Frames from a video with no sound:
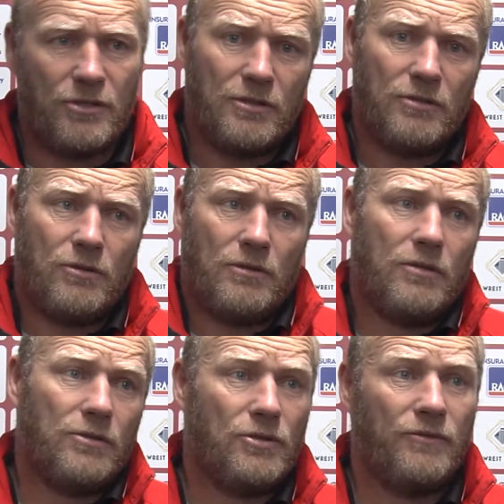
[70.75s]
Got, got,
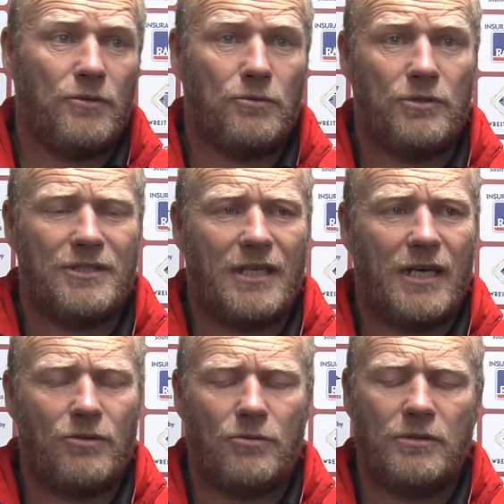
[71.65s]
got us off to a good
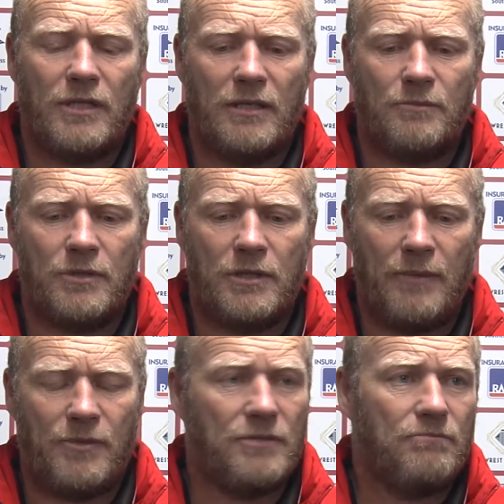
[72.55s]
start, or um,
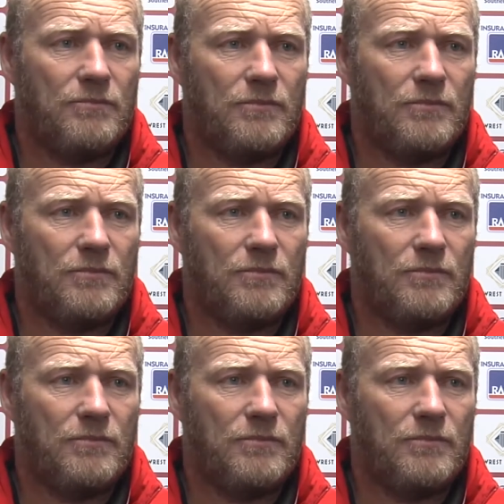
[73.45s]
kept us